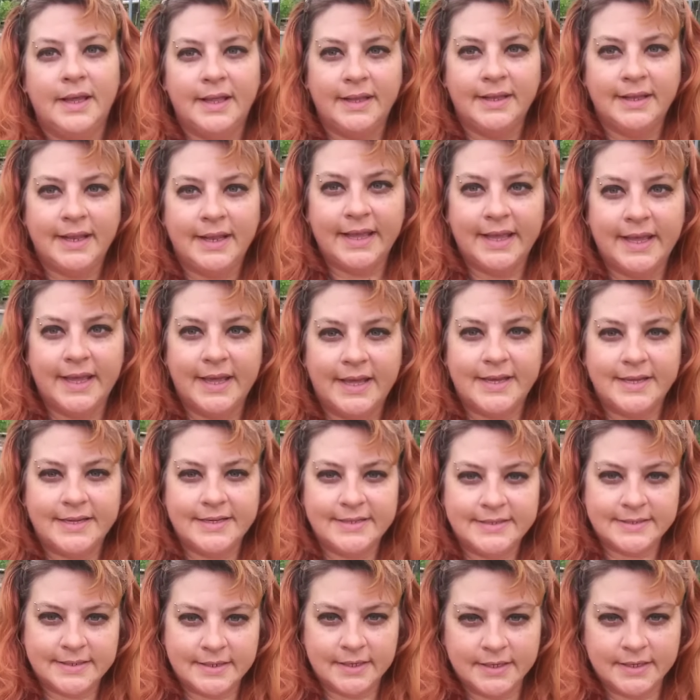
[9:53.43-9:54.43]
Hey
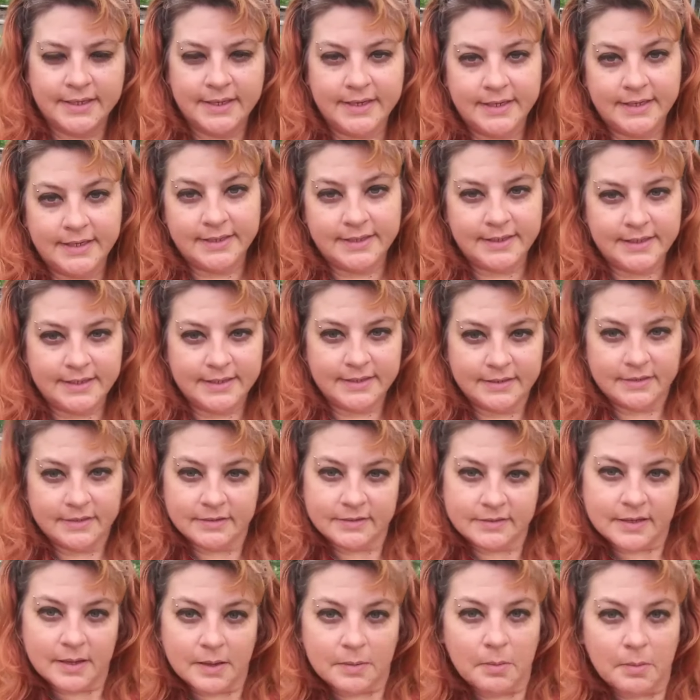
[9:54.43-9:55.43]
guys, it
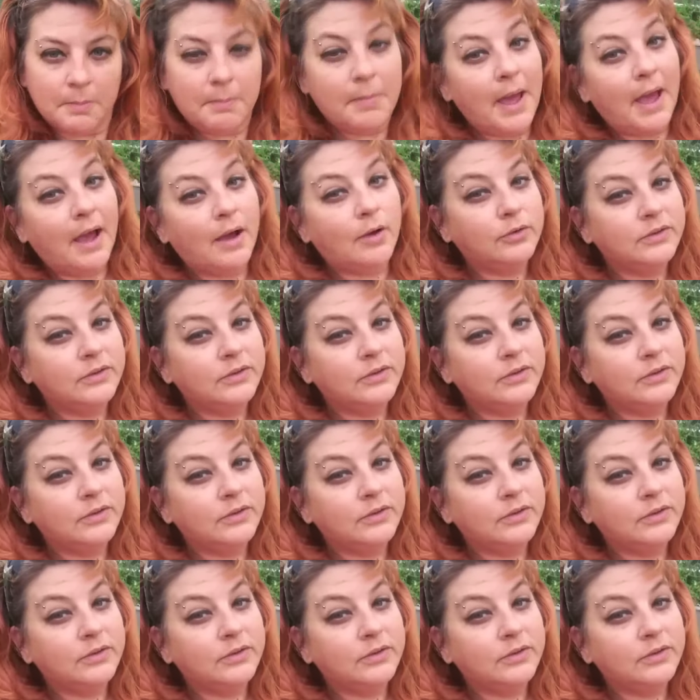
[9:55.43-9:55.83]
is about